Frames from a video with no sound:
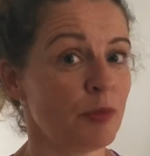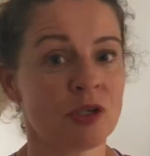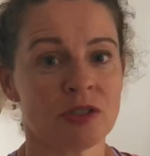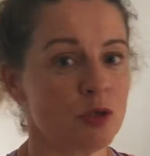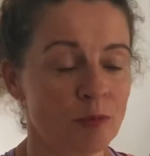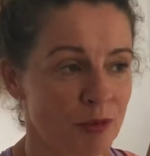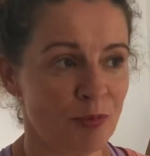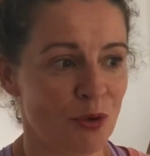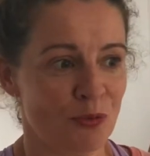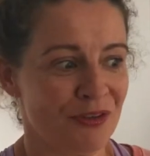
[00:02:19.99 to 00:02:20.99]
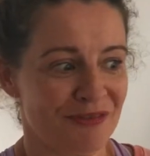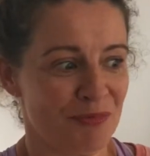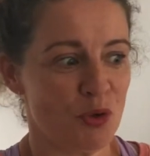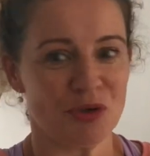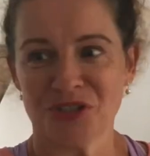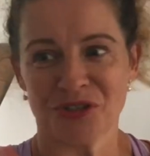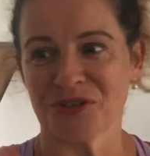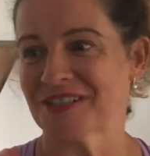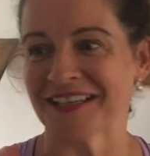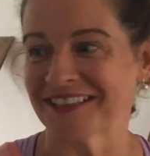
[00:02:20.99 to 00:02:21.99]
because it couldn't be bought with mortgage
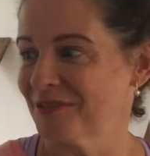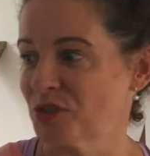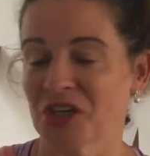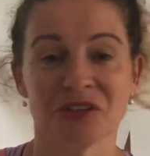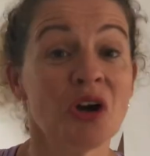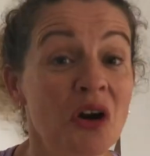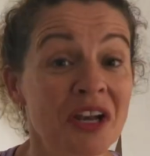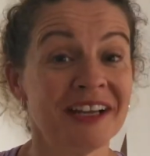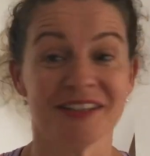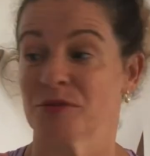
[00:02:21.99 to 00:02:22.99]
because like there was no toilet,